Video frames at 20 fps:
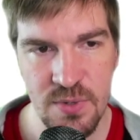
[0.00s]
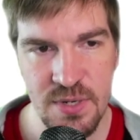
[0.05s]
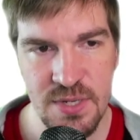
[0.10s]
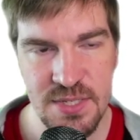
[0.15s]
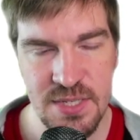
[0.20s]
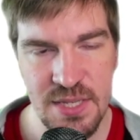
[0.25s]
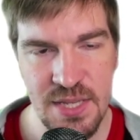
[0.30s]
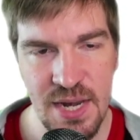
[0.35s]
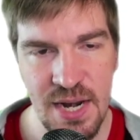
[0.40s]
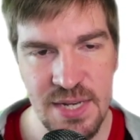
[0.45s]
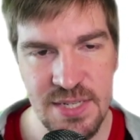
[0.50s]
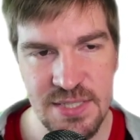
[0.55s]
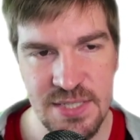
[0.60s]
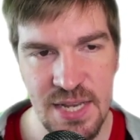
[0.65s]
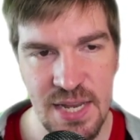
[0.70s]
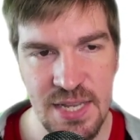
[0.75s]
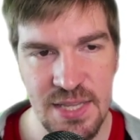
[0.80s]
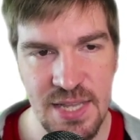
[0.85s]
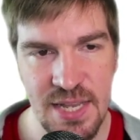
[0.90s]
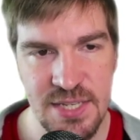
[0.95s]
The reason that I
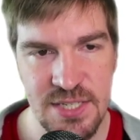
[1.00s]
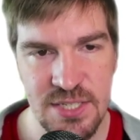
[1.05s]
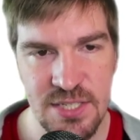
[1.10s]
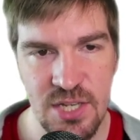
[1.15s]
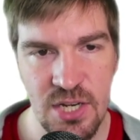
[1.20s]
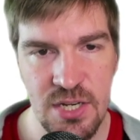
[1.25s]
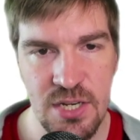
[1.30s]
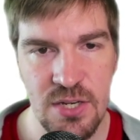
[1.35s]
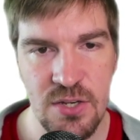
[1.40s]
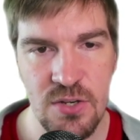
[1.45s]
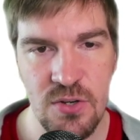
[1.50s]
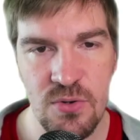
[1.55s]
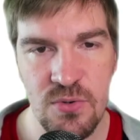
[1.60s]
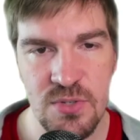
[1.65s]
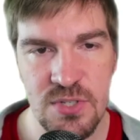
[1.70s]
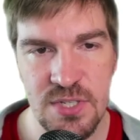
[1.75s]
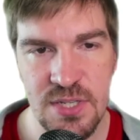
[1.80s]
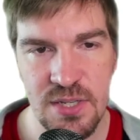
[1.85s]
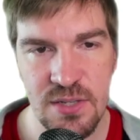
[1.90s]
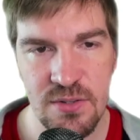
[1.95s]
say that studying
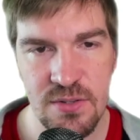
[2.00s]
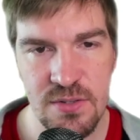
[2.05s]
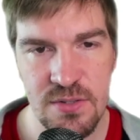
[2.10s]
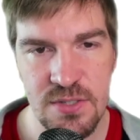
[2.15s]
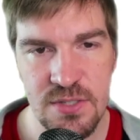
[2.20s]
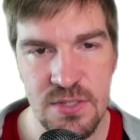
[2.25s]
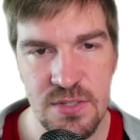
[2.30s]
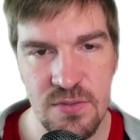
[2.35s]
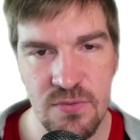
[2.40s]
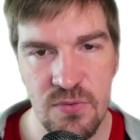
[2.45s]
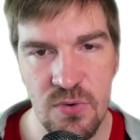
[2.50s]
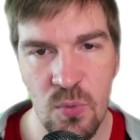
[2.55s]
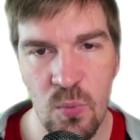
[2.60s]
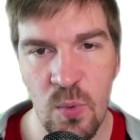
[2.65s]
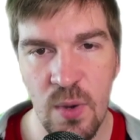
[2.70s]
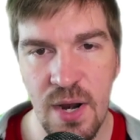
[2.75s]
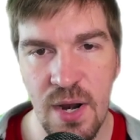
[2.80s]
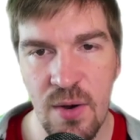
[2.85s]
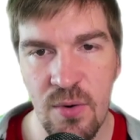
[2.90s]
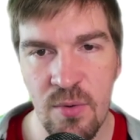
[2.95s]
new skills
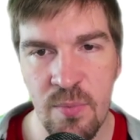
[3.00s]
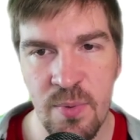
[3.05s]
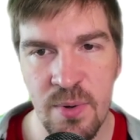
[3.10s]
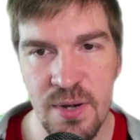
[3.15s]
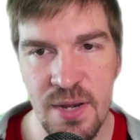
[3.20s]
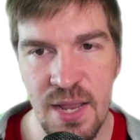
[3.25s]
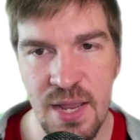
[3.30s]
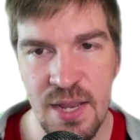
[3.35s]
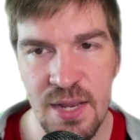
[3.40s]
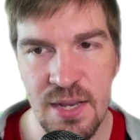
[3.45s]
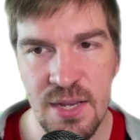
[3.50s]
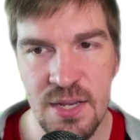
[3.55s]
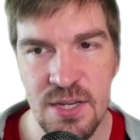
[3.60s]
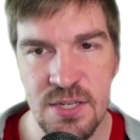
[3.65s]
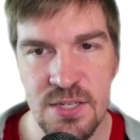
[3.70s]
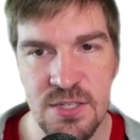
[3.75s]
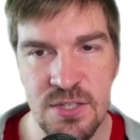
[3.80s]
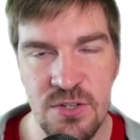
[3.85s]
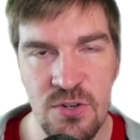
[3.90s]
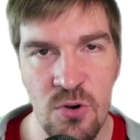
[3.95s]
for 1 hour per day
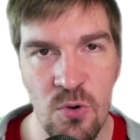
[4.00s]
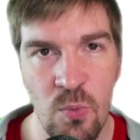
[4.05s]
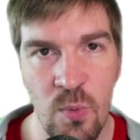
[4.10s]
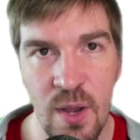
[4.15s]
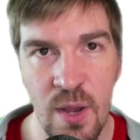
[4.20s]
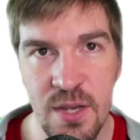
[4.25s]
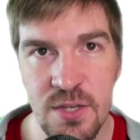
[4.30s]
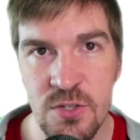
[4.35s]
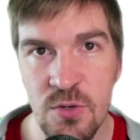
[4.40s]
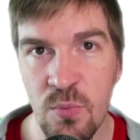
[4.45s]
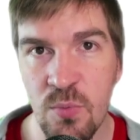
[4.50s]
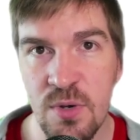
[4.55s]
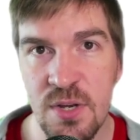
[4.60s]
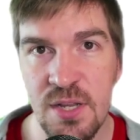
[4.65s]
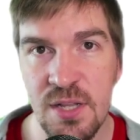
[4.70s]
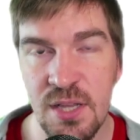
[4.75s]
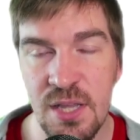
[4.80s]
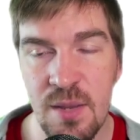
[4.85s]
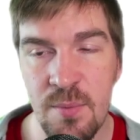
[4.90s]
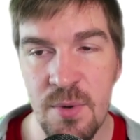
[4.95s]
is your way to
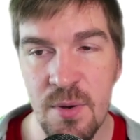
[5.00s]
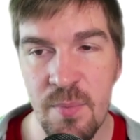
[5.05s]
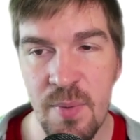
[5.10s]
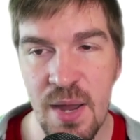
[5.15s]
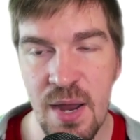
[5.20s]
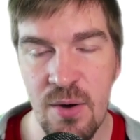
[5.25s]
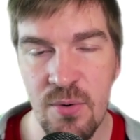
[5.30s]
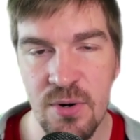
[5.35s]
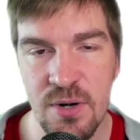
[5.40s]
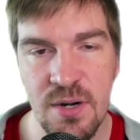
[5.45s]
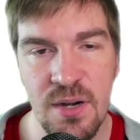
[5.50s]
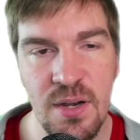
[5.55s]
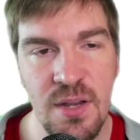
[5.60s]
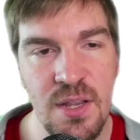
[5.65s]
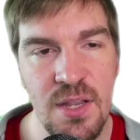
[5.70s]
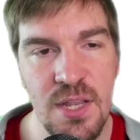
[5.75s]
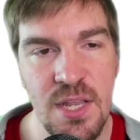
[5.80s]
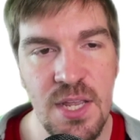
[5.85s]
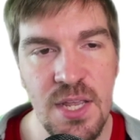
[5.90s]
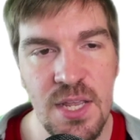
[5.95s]
reclaim your power
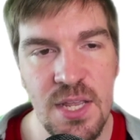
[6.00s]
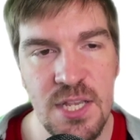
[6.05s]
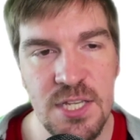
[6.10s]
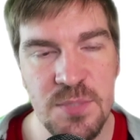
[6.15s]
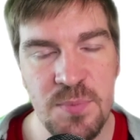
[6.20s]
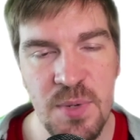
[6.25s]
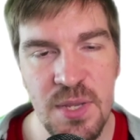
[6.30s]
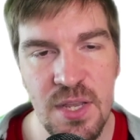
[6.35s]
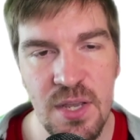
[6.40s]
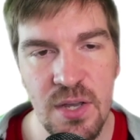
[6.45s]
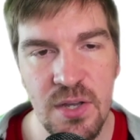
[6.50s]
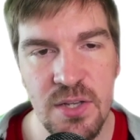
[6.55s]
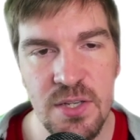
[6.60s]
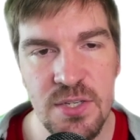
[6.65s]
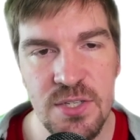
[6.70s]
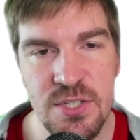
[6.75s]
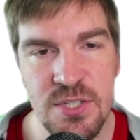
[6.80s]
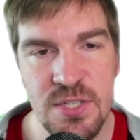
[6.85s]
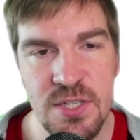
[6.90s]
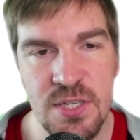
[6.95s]
is
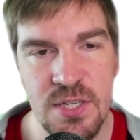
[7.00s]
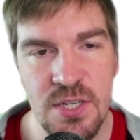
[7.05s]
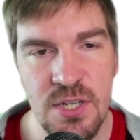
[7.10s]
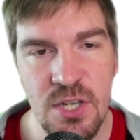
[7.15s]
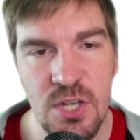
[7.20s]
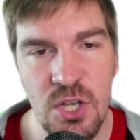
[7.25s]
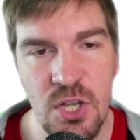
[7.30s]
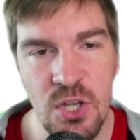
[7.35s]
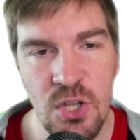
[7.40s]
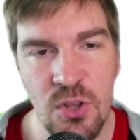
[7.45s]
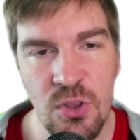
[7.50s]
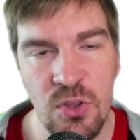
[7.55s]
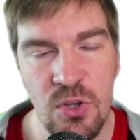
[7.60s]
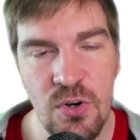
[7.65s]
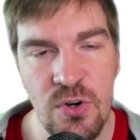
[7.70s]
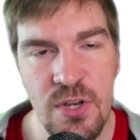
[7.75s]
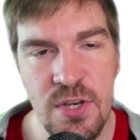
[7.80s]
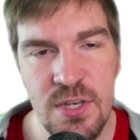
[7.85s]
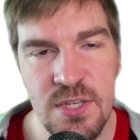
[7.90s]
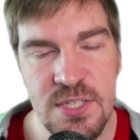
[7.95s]
because
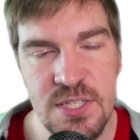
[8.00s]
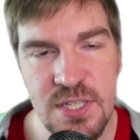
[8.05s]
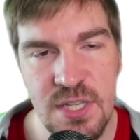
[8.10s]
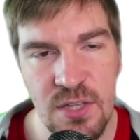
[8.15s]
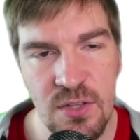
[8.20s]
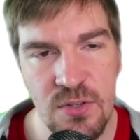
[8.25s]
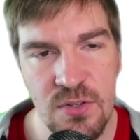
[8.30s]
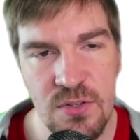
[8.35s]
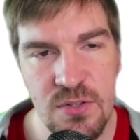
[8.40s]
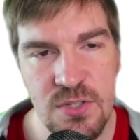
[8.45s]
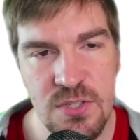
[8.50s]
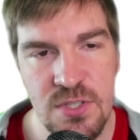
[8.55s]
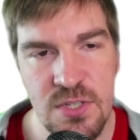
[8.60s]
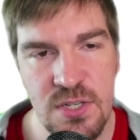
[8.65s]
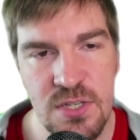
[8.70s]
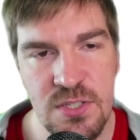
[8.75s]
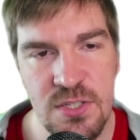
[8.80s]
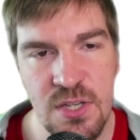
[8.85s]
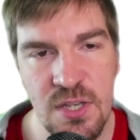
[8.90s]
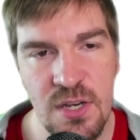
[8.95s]
learning
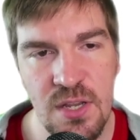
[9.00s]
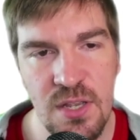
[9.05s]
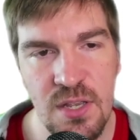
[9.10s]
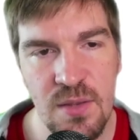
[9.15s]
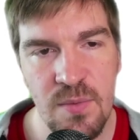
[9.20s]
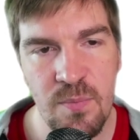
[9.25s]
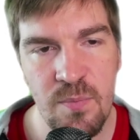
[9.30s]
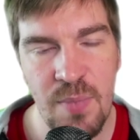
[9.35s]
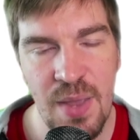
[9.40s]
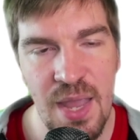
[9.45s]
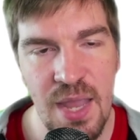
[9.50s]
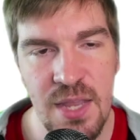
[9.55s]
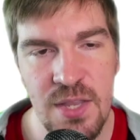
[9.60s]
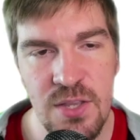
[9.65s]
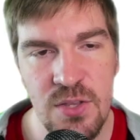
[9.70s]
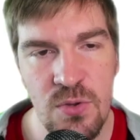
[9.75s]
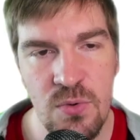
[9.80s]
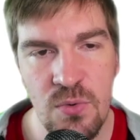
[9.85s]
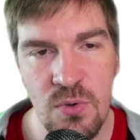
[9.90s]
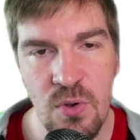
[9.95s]
skills is going to
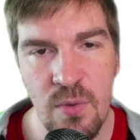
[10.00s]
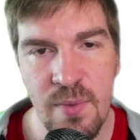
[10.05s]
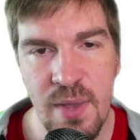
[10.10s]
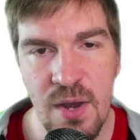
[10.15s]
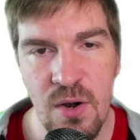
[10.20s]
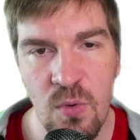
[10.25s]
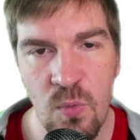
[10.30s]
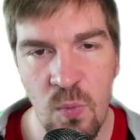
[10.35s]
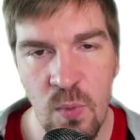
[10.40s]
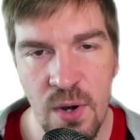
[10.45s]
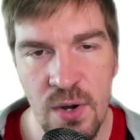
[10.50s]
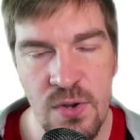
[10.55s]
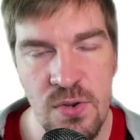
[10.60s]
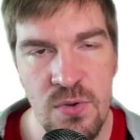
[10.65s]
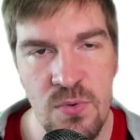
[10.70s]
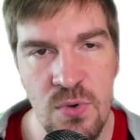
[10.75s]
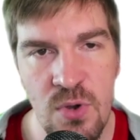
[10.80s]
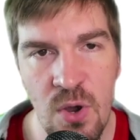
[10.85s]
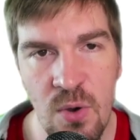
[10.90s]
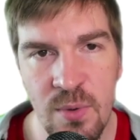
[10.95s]
pay you no matter where
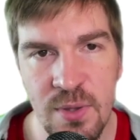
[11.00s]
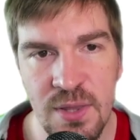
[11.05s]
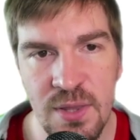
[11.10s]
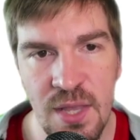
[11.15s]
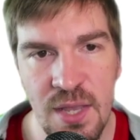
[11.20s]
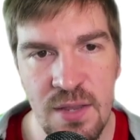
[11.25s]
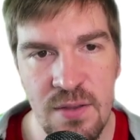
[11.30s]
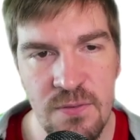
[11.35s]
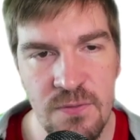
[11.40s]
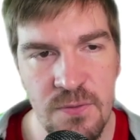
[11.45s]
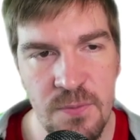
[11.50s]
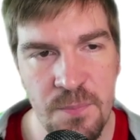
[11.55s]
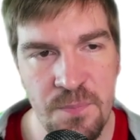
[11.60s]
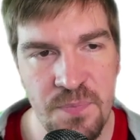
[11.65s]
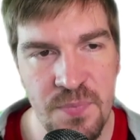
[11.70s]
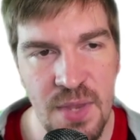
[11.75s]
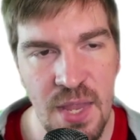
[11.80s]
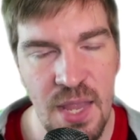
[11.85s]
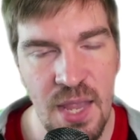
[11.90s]
you go in life.